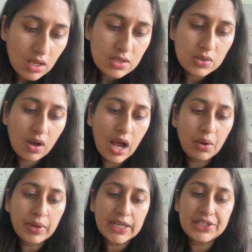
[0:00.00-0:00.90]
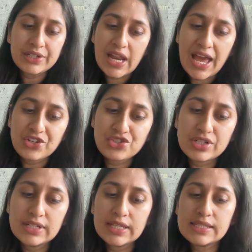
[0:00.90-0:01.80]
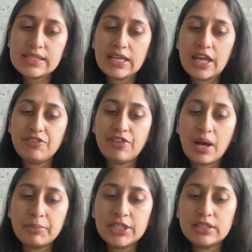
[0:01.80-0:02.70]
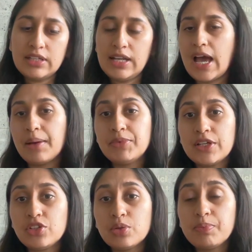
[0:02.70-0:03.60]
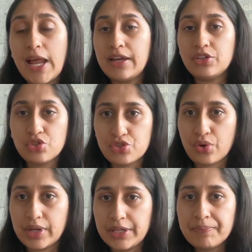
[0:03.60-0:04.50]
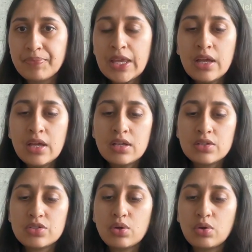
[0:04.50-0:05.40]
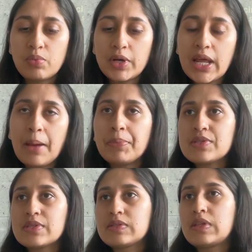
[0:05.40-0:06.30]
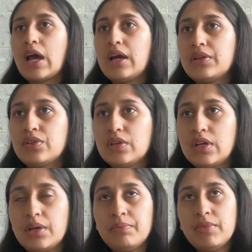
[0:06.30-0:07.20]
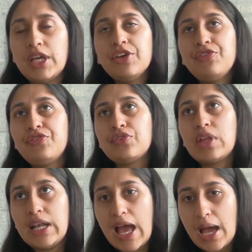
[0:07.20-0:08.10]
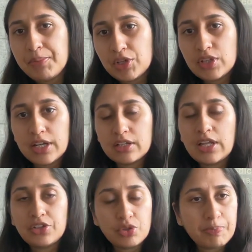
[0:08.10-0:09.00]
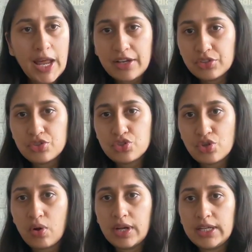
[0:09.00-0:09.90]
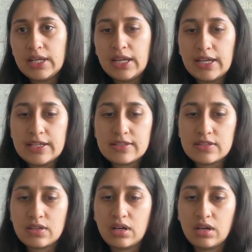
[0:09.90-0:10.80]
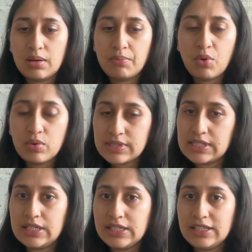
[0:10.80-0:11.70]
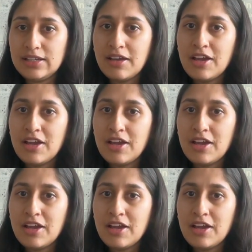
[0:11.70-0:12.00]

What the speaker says: So how international is the environment in the lab that you're planning to join? So what happens is that if the lab that you're planning to join is mostly